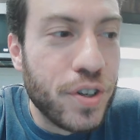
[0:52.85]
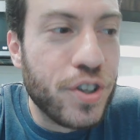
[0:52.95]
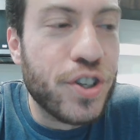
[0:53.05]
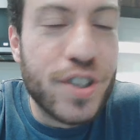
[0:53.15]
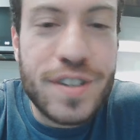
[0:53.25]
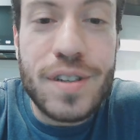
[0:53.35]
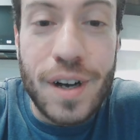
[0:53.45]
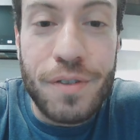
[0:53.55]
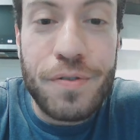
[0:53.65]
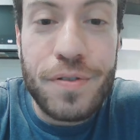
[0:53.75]
Good
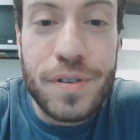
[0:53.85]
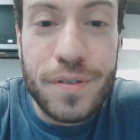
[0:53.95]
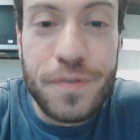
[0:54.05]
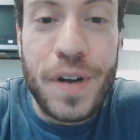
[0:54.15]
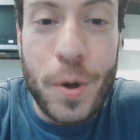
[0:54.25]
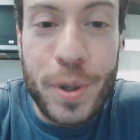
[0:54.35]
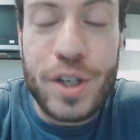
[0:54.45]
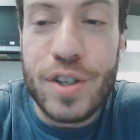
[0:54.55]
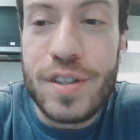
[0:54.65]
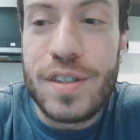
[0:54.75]
stuff. Very
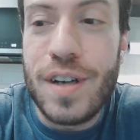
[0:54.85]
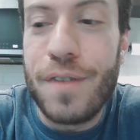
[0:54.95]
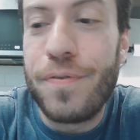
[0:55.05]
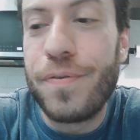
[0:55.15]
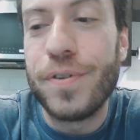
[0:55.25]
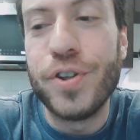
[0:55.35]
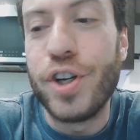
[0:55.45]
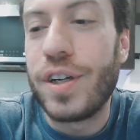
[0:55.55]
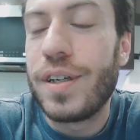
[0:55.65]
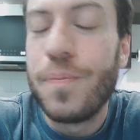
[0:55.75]
good stuff.
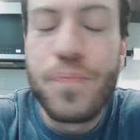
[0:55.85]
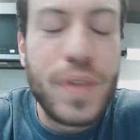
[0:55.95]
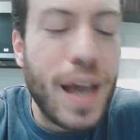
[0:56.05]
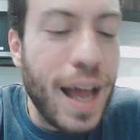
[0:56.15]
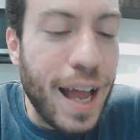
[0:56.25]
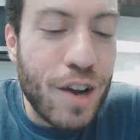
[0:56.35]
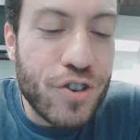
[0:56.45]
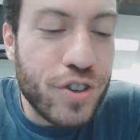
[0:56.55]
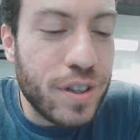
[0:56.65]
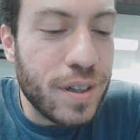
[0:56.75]
Look,
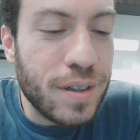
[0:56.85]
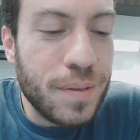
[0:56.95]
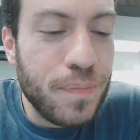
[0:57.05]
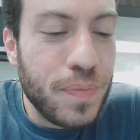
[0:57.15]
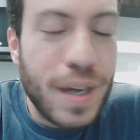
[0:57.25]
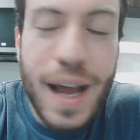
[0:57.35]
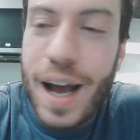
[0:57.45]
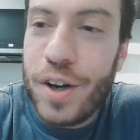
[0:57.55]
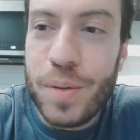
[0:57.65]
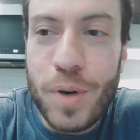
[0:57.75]
Angela
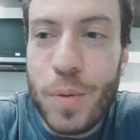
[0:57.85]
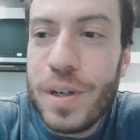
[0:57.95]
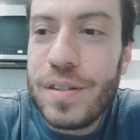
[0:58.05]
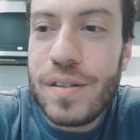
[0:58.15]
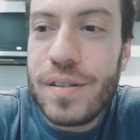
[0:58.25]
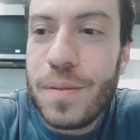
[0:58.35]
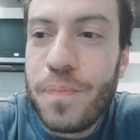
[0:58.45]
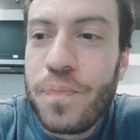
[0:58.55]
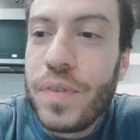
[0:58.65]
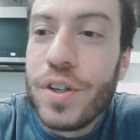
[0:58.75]
had her moments
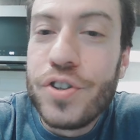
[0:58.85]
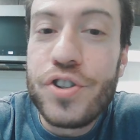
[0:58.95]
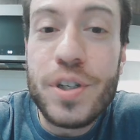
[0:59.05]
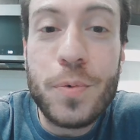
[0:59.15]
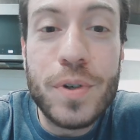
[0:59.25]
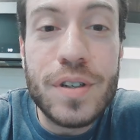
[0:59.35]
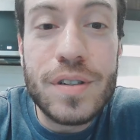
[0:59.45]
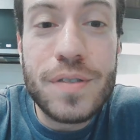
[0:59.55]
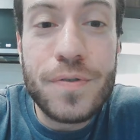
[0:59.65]
she was